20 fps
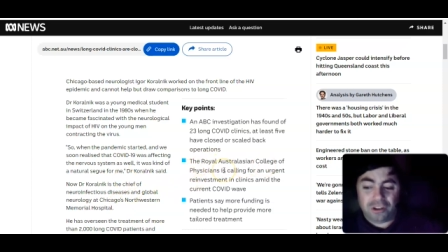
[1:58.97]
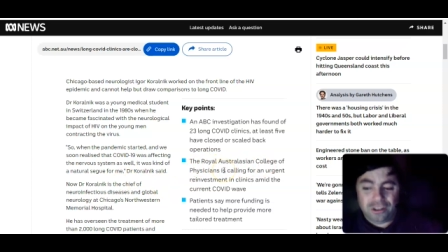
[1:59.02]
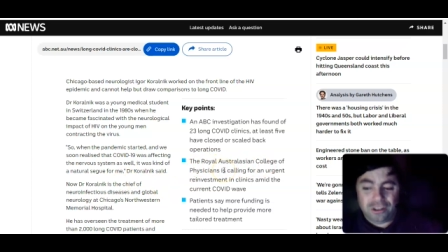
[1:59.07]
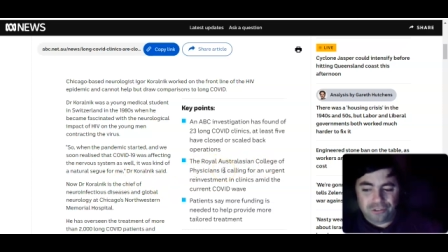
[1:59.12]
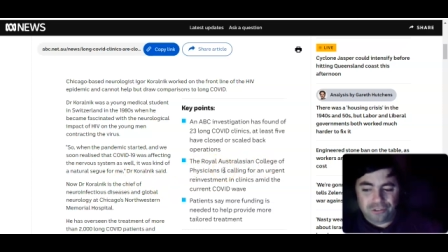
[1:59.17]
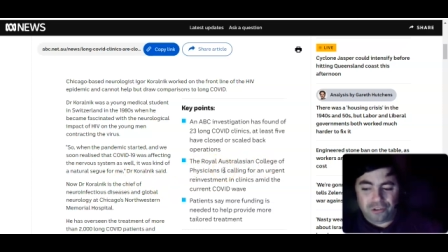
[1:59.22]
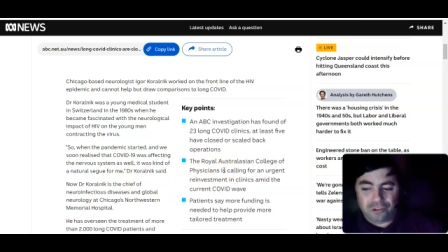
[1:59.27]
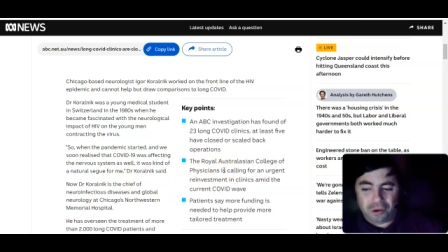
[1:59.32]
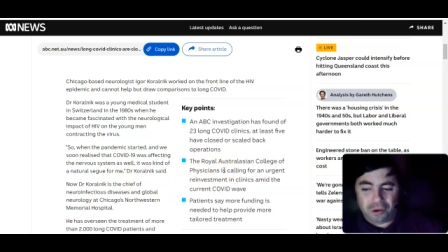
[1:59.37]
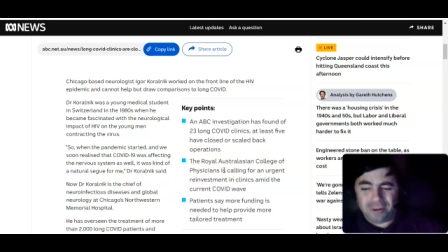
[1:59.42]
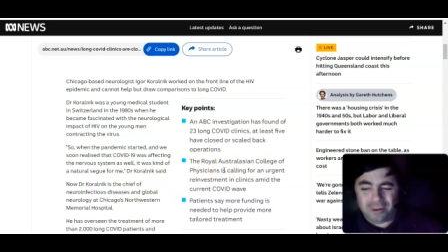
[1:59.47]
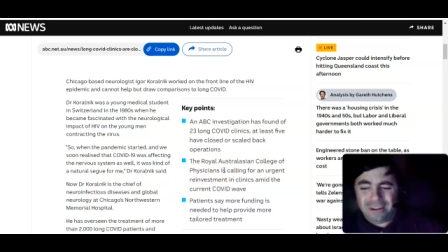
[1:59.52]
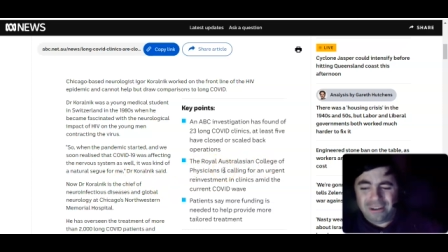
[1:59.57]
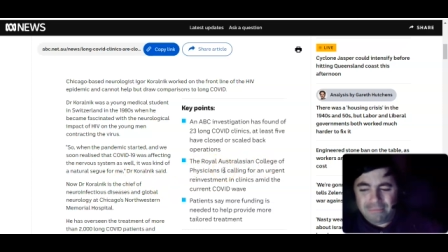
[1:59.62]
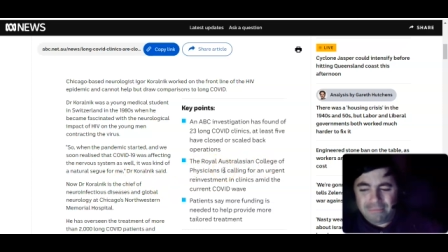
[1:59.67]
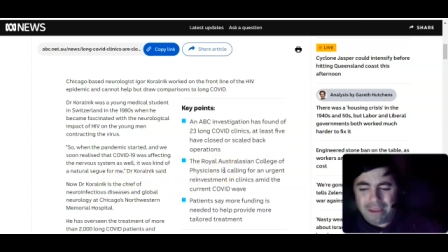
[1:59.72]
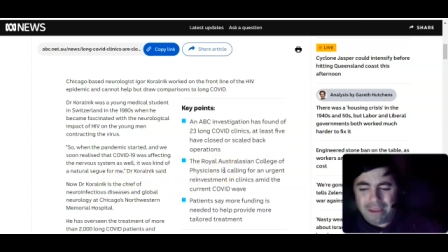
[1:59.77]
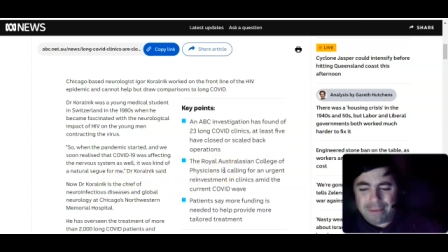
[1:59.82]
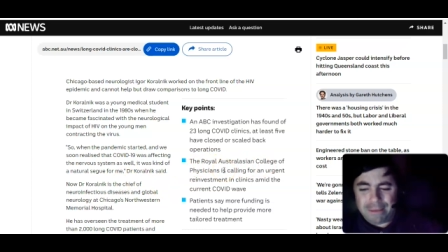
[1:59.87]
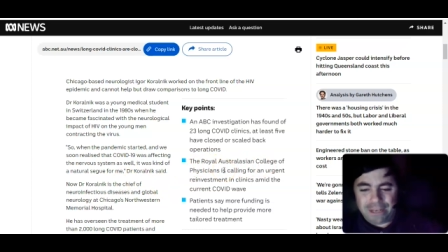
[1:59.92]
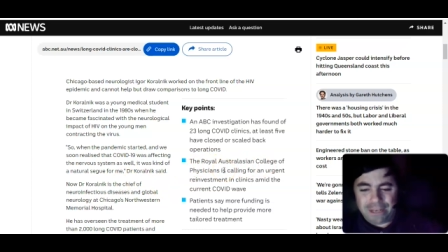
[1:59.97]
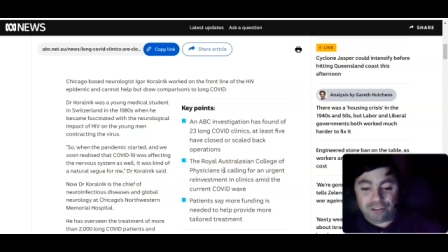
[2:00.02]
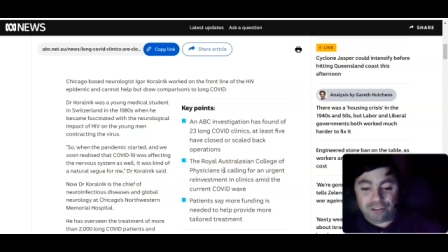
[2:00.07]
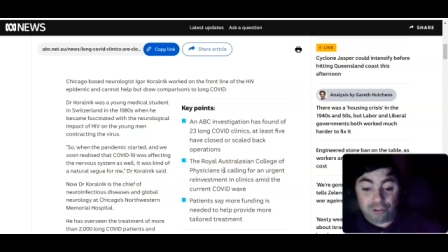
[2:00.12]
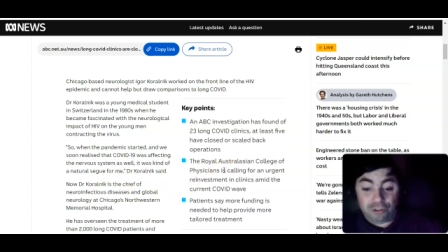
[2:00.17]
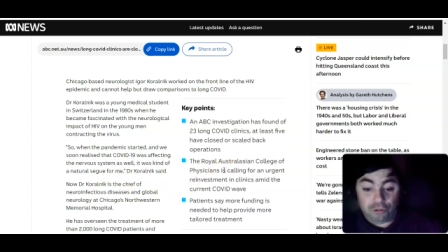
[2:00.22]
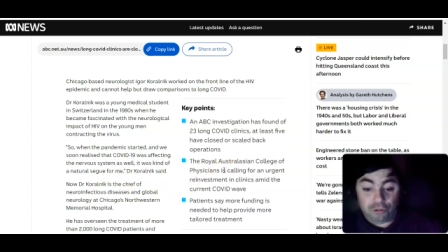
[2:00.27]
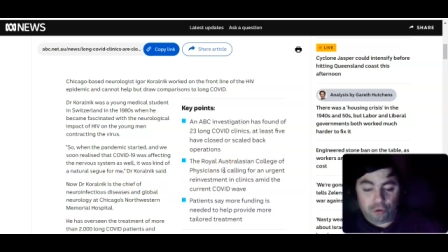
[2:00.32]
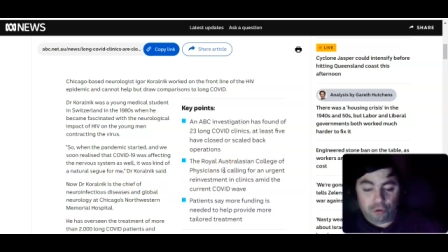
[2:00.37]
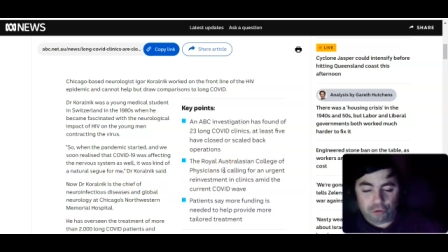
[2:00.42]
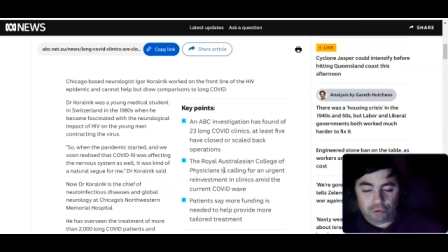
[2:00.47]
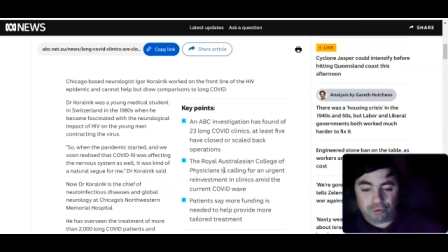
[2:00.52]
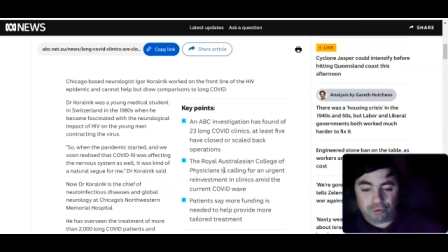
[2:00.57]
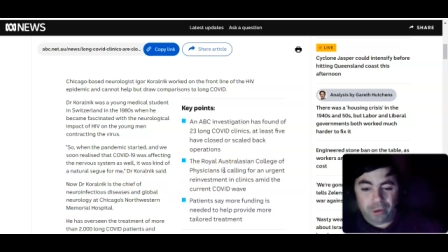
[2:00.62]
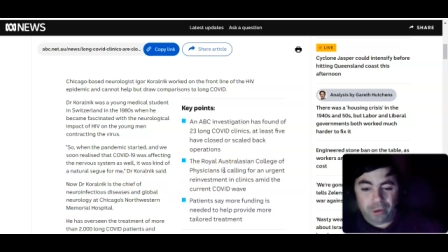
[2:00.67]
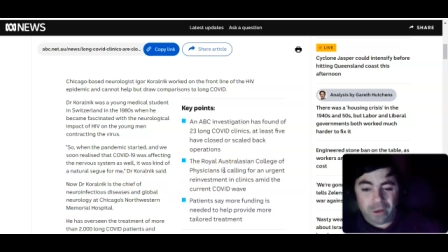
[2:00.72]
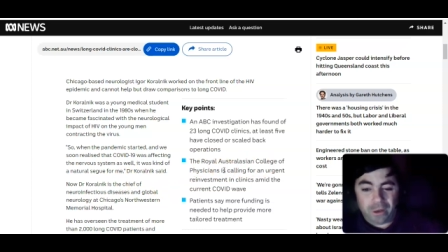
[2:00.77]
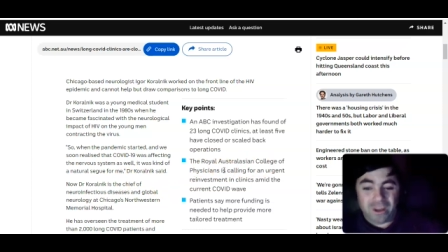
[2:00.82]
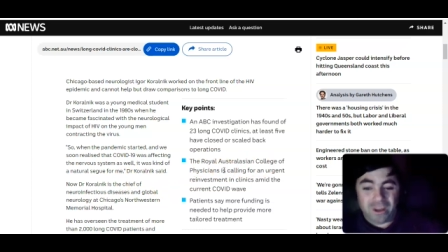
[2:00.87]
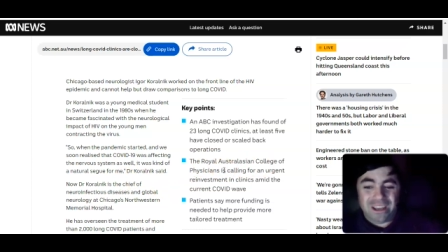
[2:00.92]
so maybe this is
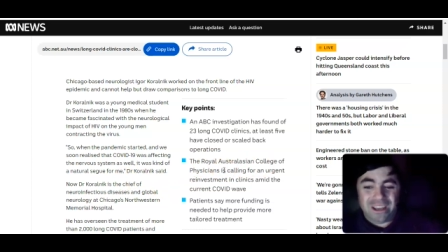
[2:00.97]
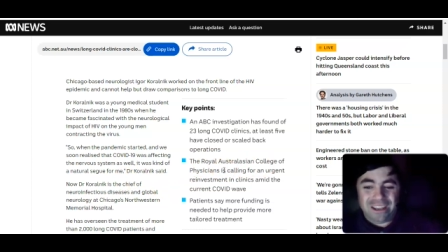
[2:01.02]
Australia,